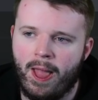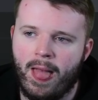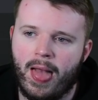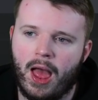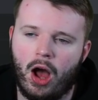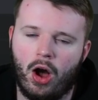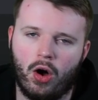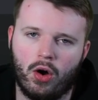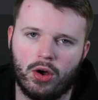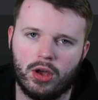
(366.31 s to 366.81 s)

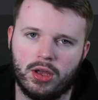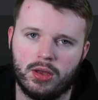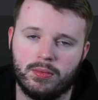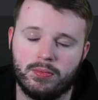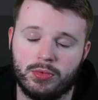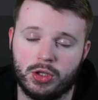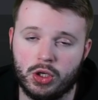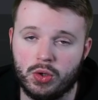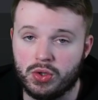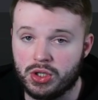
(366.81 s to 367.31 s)
I'm
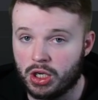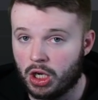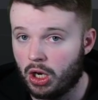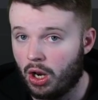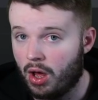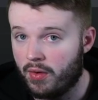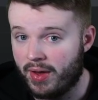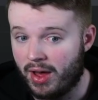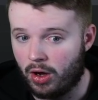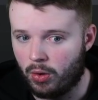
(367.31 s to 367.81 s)
using a lot of
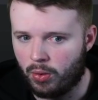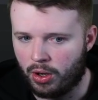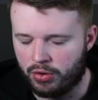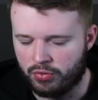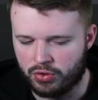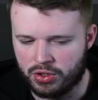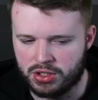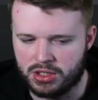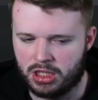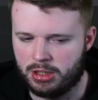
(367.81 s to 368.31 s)
L1
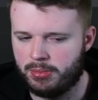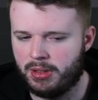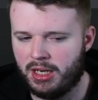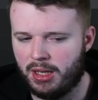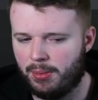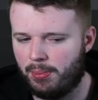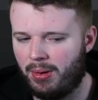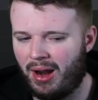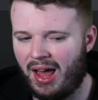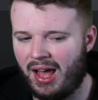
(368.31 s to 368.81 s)
runs at the minute and
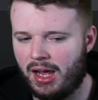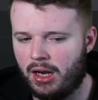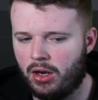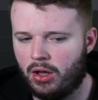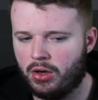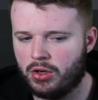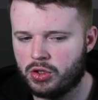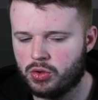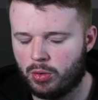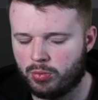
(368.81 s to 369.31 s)
player lock,
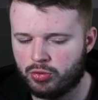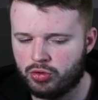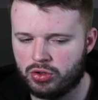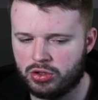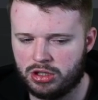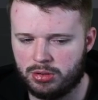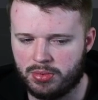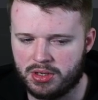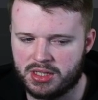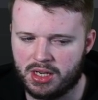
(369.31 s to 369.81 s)
so I'm trusting
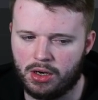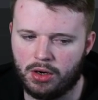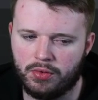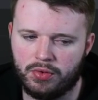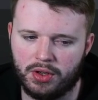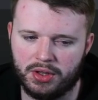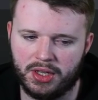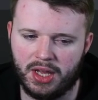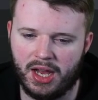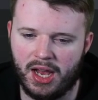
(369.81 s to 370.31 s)
myself on there.